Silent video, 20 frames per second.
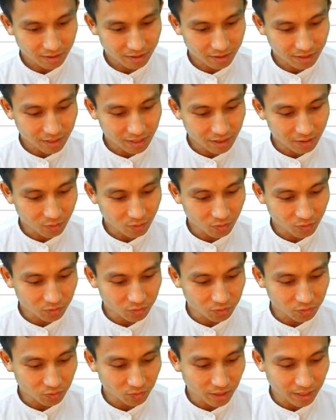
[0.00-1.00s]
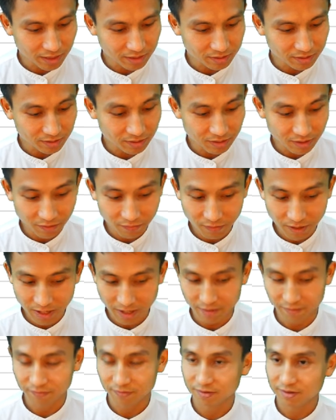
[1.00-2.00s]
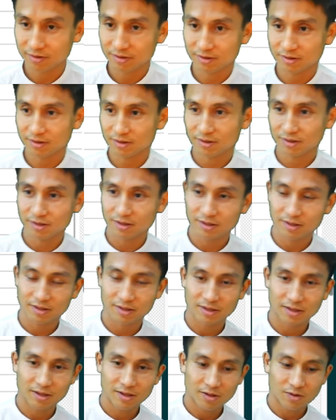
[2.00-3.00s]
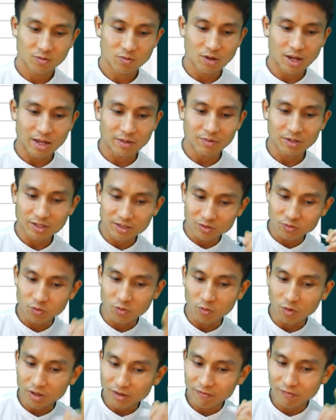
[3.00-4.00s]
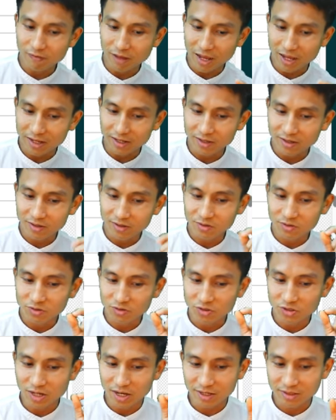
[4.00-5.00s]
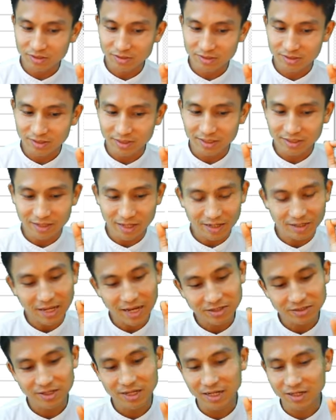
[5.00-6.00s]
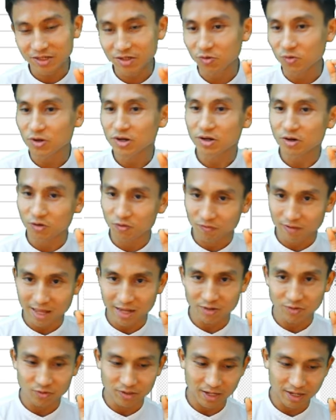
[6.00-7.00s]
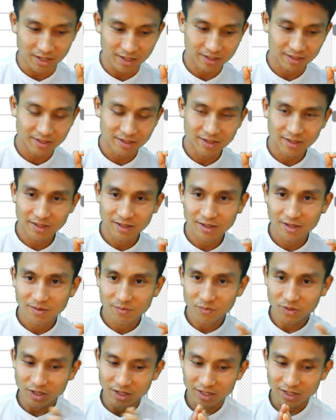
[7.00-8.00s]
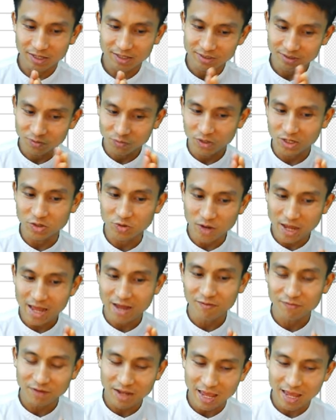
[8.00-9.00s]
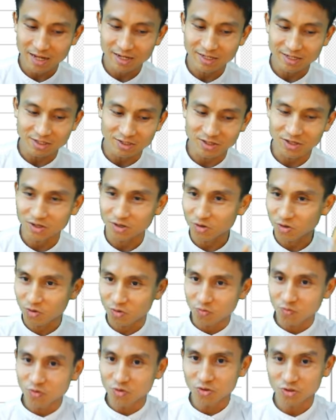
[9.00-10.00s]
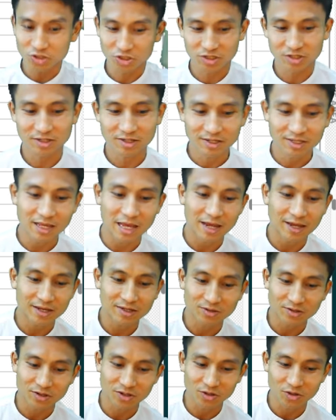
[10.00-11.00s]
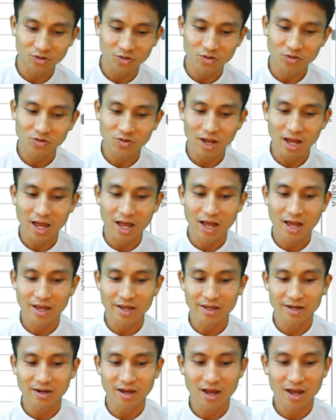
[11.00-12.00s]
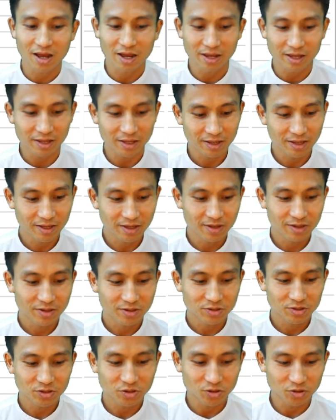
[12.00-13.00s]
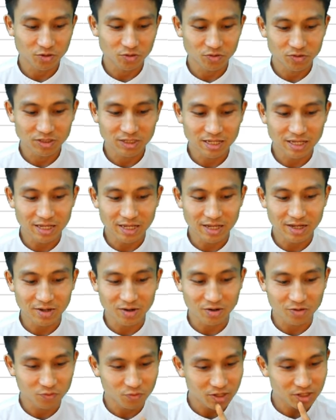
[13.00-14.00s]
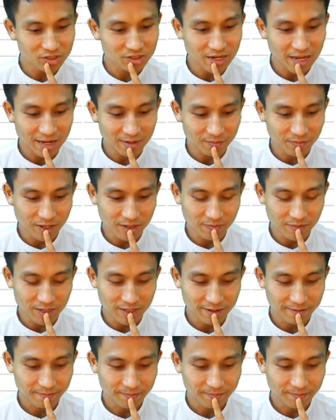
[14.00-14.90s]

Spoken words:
Equal to minus 35. Right? Because we want to find just that's like the critical value there. Because when you have that, it's going to go whoosh. Yeah, it's going to go high and high. So t cannot reach that maybe